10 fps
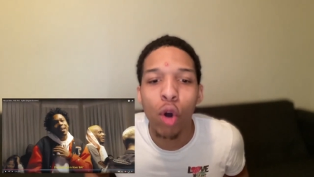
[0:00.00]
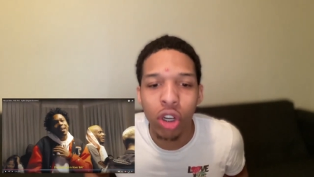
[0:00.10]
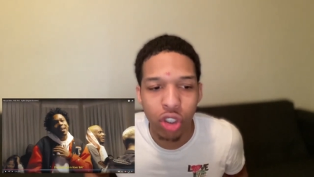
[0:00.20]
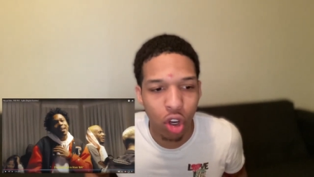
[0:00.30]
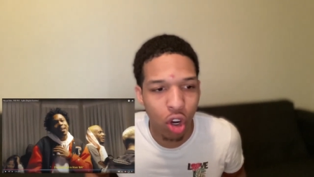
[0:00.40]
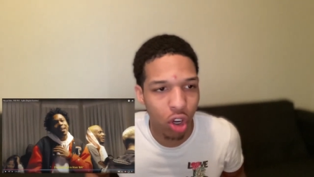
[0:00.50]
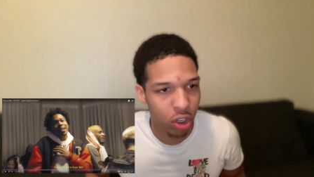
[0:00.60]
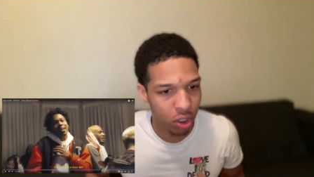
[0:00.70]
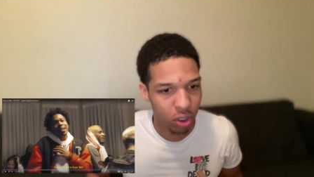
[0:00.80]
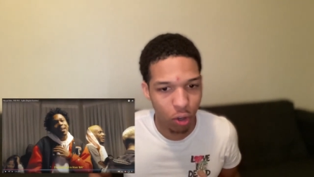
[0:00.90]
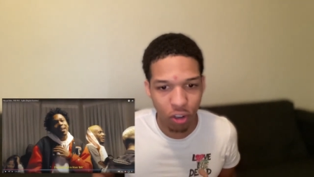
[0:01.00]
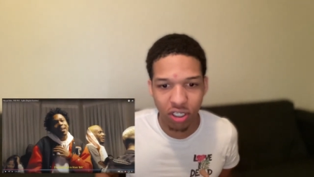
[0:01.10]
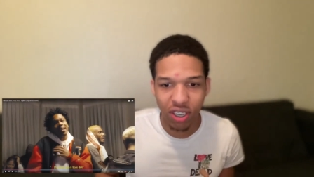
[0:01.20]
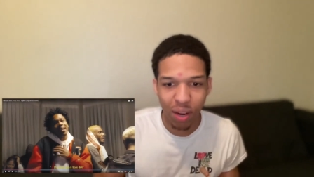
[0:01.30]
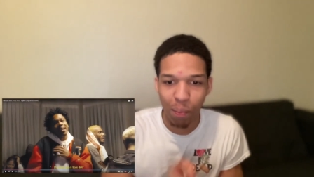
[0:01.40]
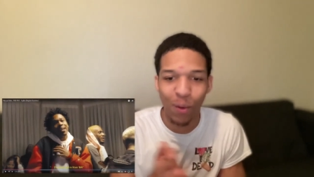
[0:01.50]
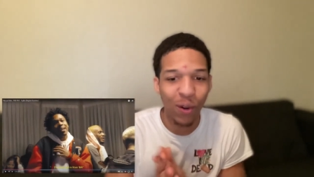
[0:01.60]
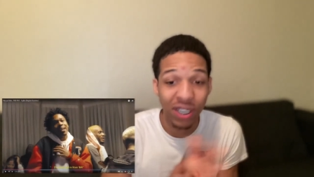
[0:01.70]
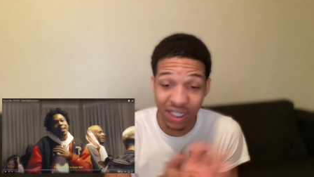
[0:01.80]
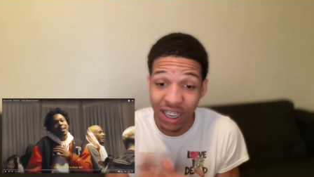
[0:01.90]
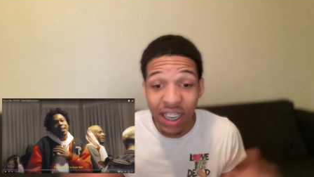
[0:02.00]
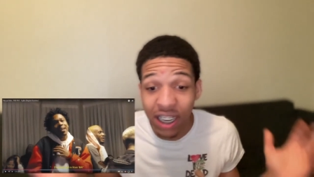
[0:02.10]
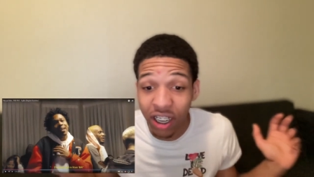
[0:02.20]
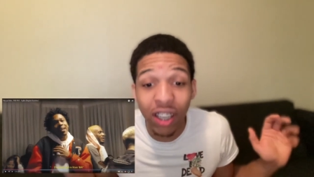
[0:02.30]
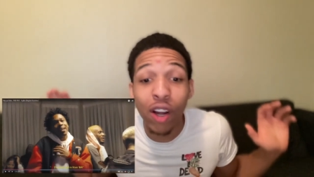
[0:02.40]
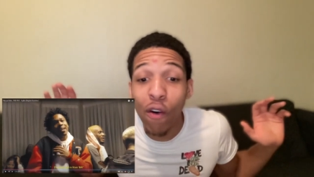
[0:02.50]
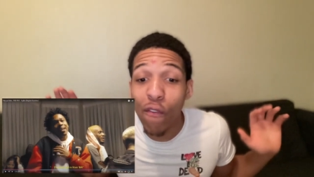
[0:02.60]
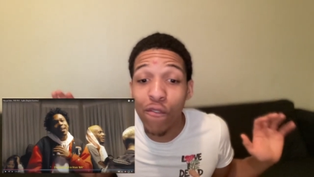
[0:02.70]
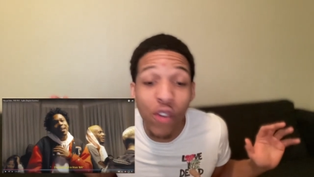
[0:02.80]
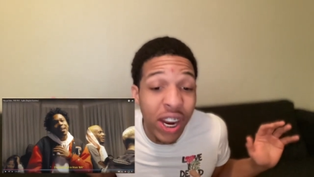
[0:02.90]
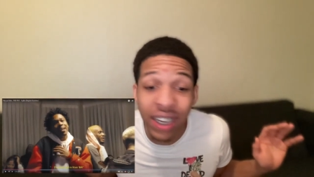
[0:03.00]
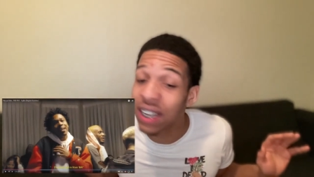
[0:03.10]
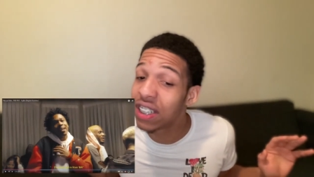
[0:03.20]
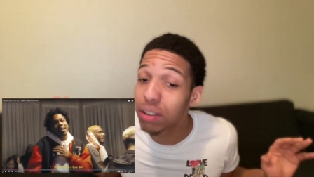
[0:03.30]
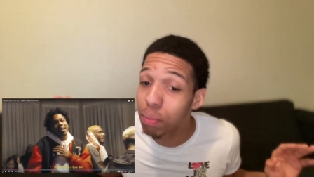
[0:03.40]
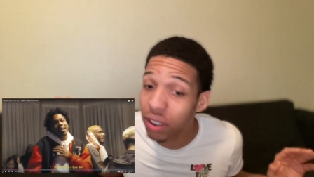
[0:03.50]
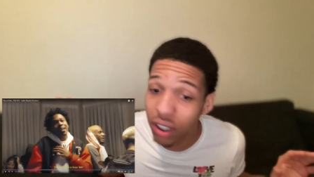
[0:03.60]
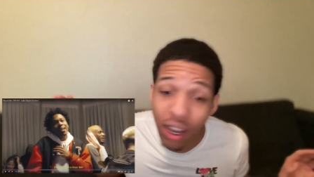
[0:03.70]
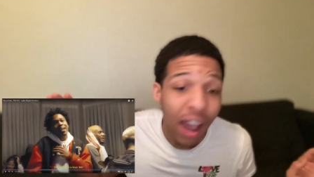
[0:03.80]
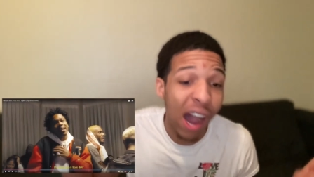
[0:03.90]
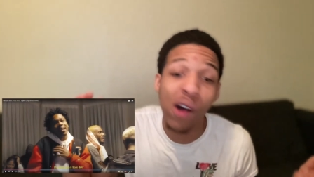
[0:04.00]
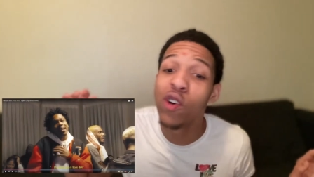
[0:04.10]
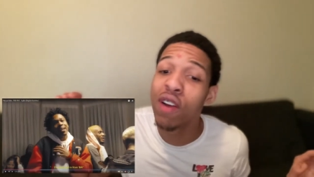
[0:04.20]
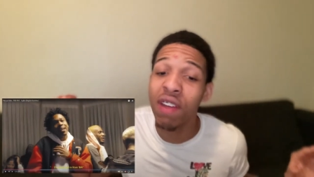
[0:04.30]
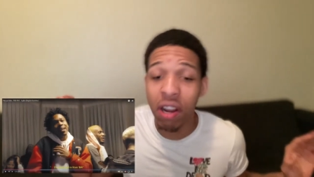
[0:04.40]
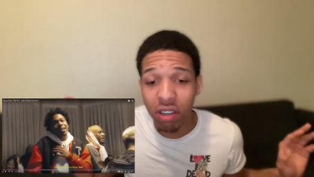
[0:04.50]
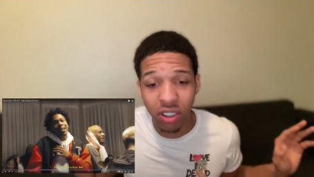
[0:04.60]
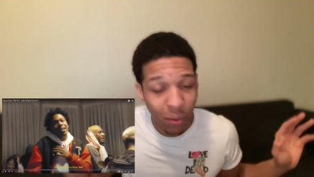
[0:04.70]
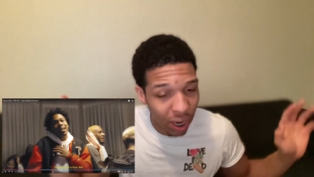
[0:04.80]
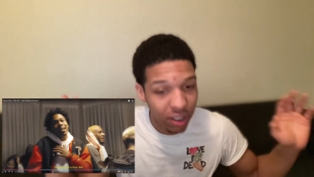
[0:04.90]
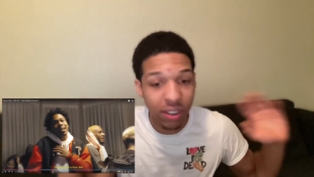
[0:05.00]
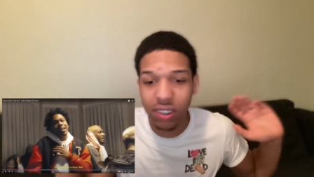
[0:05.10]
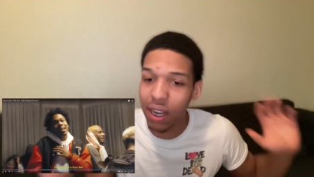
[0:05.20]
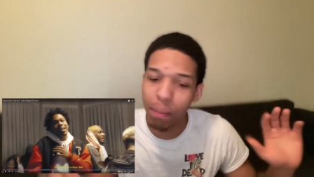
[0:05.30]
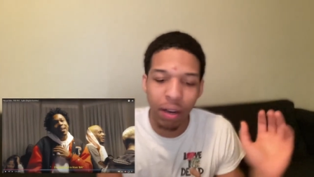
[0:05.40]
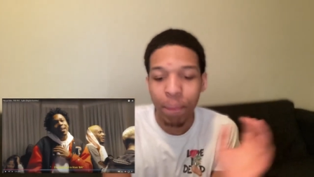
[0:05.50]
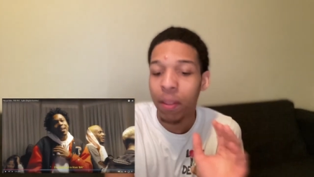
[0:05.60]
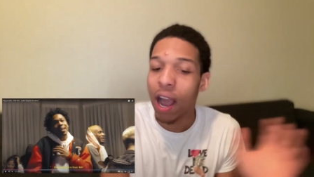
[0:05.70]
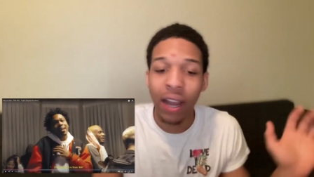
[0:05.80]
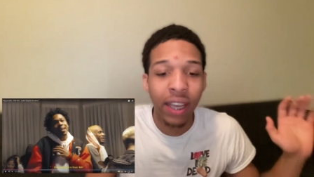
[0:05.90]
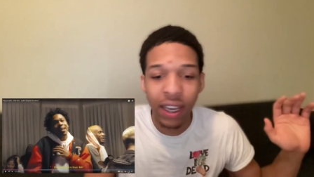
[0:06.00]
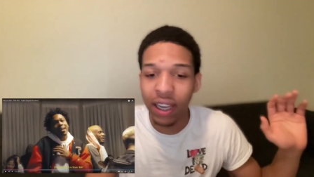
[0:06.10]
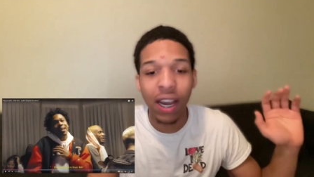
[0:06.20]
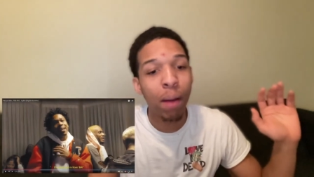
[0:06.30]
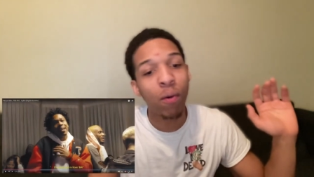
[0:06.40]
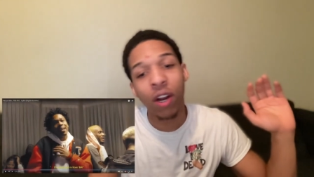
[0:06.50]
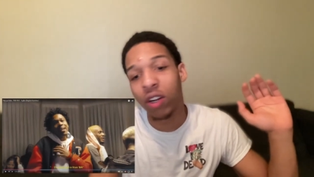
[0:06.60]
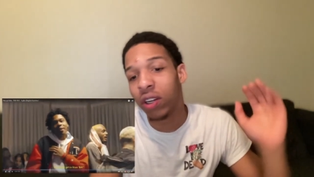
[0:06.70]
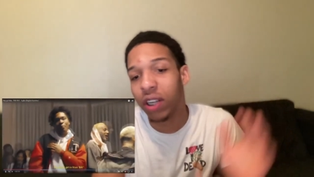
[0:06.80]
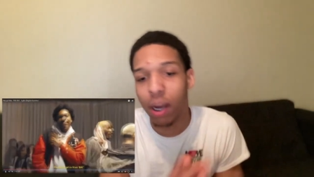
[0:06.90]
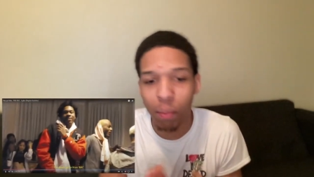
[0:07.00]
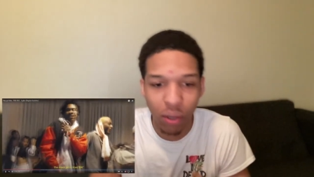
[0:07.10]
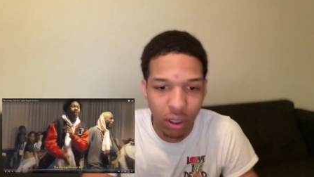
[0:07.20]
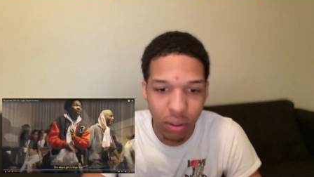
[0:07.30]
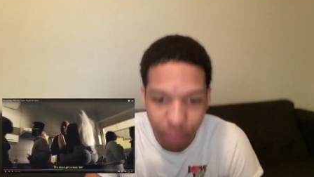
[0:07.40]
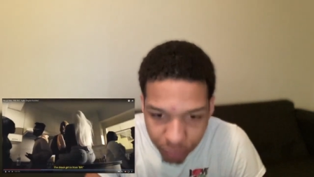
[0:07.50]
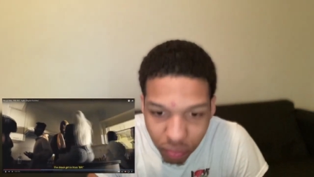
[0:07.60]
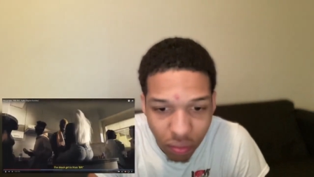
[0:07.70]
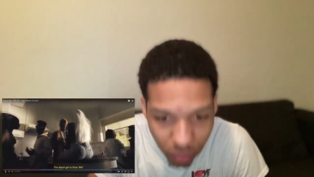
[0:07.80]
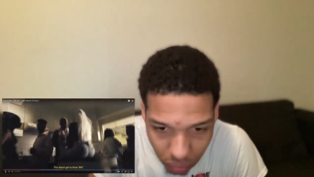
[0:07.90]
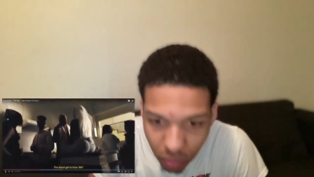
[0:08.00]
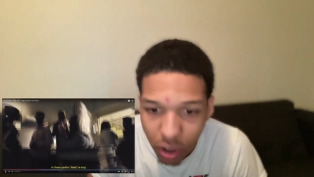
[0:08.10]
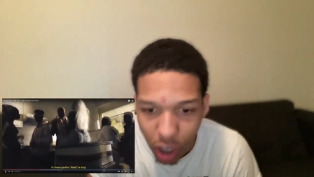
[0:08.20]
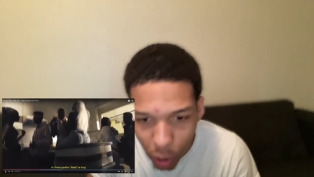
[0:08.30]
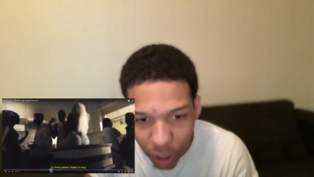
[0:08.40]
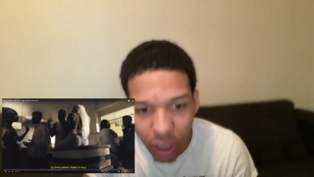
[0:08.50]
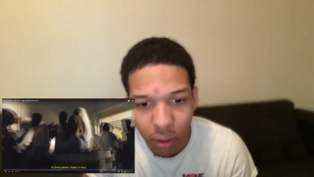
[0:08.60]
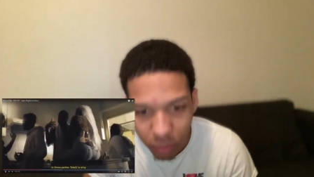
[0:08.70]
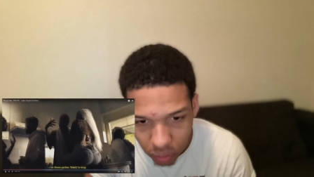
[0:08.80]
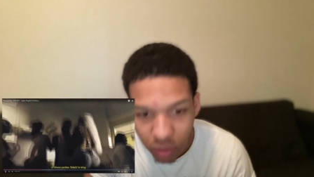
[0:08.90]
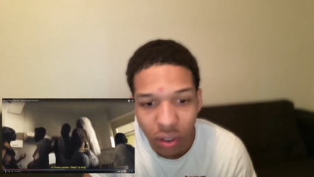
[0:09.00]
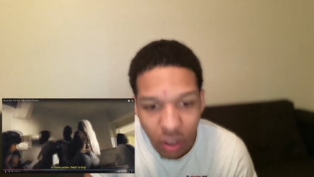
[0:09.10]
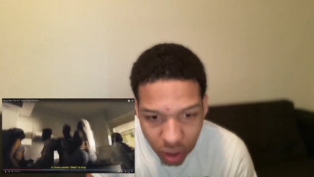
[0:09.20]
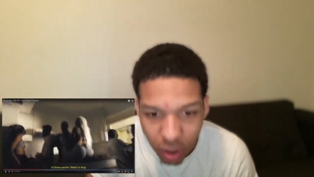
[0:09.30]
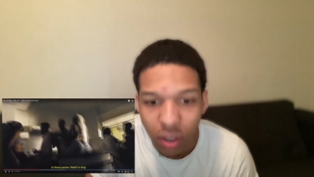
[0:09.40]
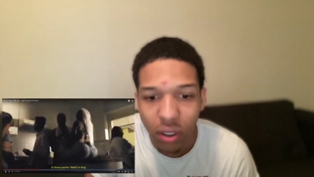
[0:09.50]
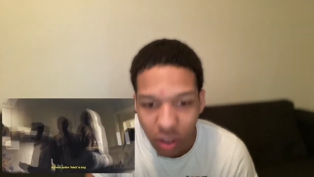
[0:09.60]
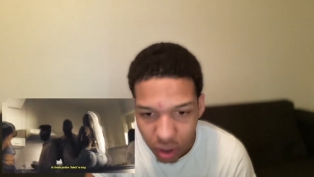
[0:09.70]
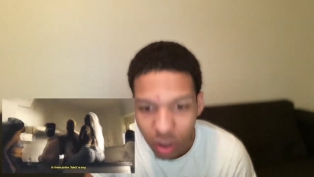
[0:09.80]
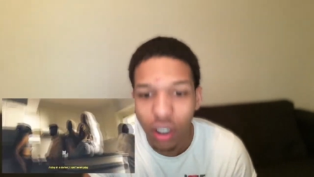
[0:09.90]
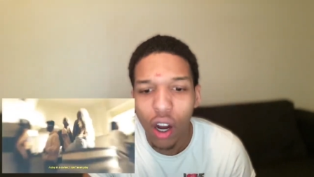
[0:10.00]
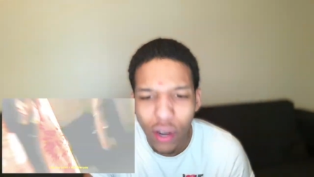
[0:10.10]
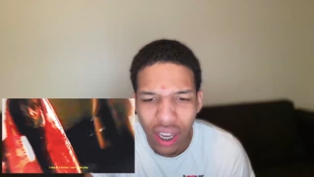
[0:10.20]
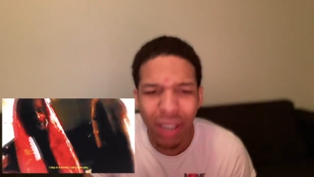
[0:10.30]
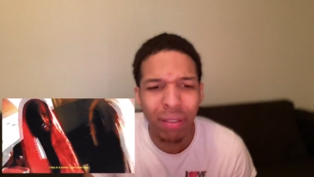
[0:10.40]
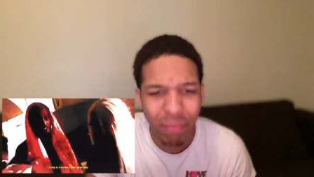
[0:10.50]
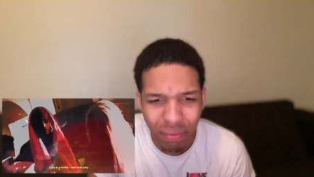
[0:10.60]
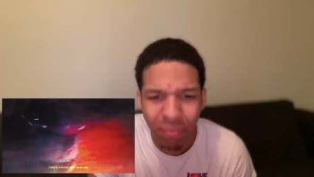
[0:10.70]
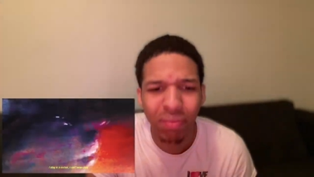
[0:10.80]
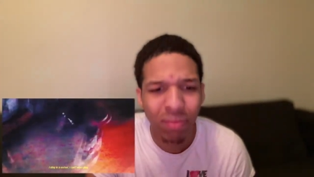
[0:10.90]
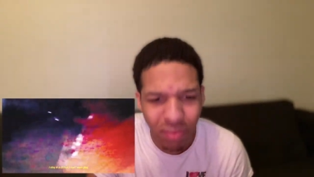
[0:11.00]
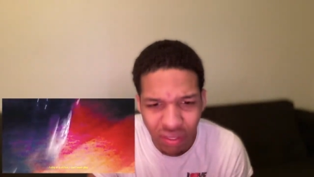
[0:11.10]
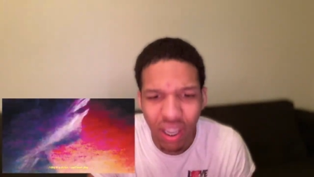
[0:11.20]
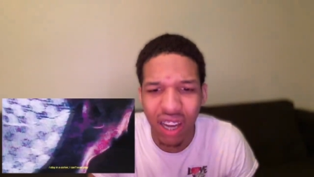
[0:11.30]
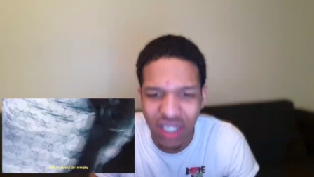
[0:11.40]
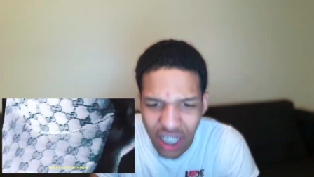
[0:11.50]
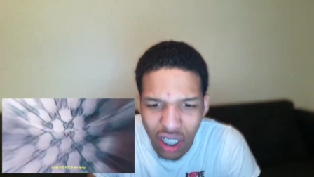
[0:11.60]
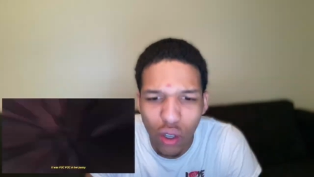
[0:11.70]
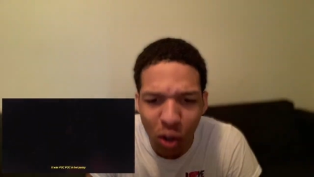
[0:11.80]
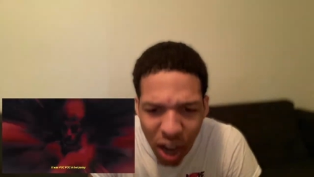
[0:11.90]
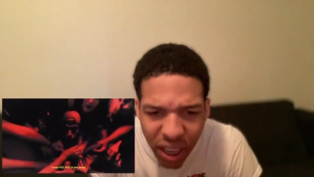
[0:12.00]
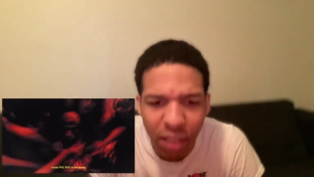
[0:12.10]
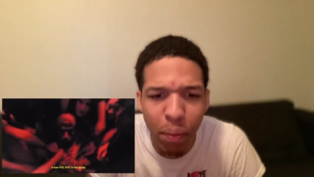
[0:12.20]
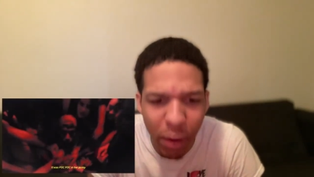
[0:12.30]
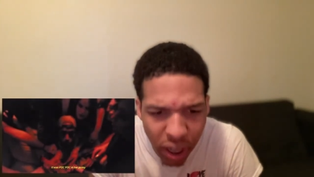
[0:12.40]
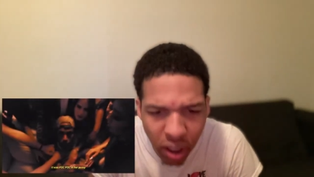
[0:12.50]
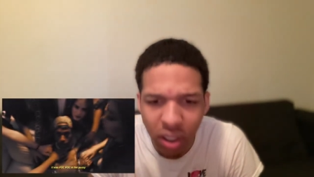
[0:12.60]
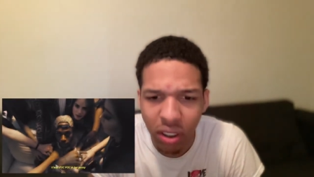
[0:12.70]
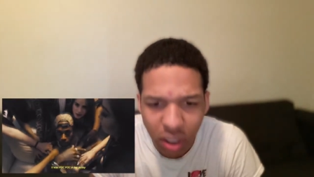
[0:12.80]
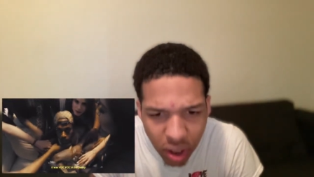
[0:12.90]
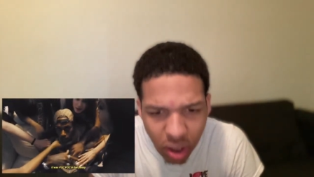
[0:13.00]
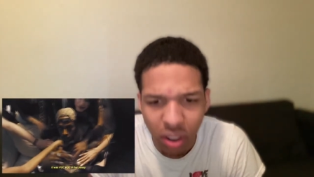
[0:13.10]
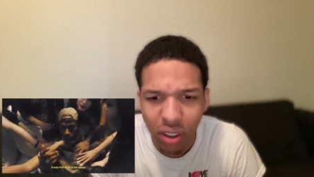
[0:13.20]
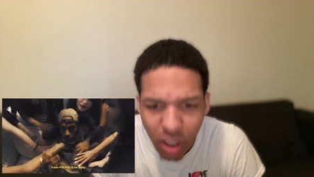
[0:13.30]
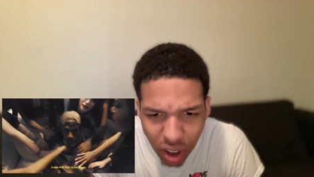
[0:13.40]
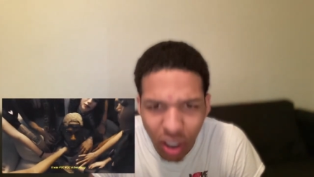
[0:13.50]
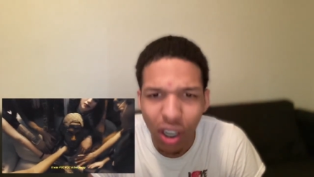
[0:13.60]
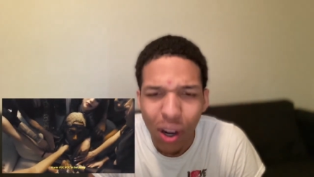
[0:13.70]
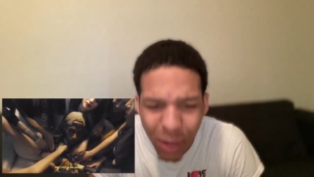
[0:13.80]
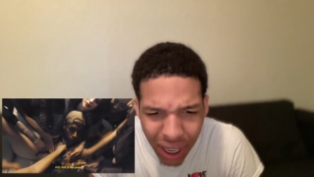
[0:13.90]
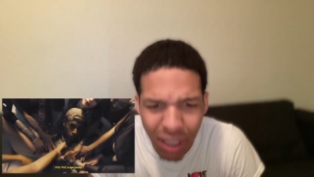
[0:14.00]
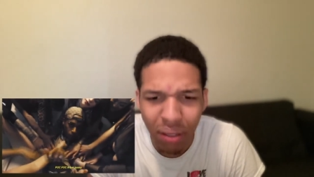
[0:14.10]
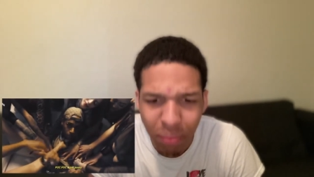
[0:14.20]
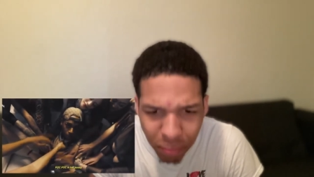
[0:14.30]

a song or something, bro. Cause he getting a little freaky in his bit. I don't know if y'all understand what I just said, but I can't get copyrighted in on y'all boys. Okay. Okay. I stay in the corner, I can't even play. Okay.